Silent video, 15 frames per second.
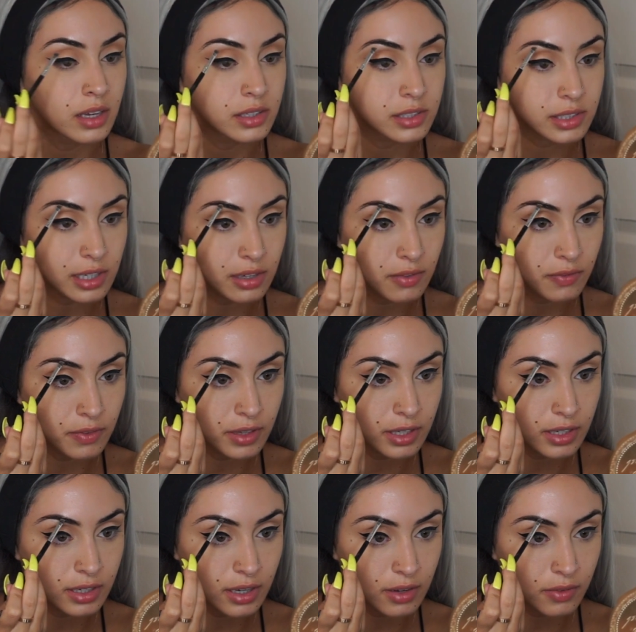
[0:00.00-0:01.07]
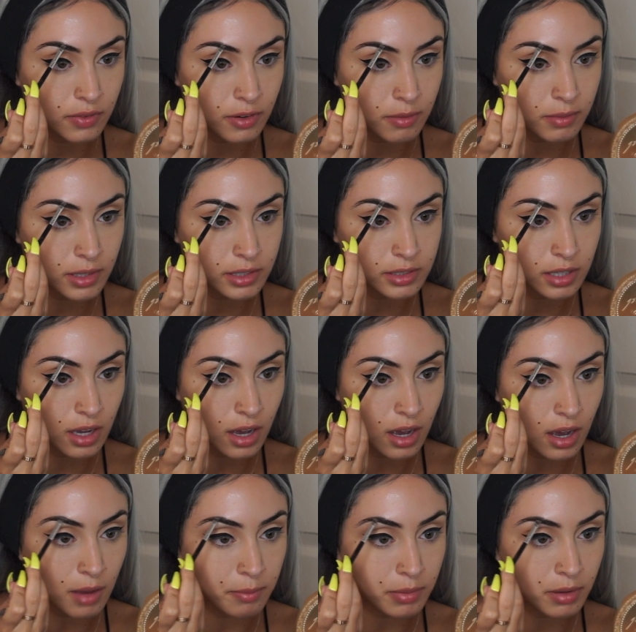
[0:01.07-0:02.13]
Just kind of fill in from the
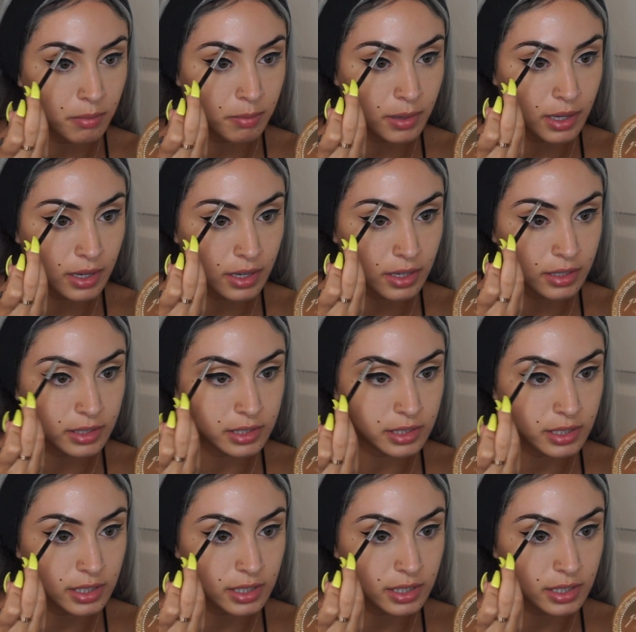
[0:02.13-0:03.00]
top a bit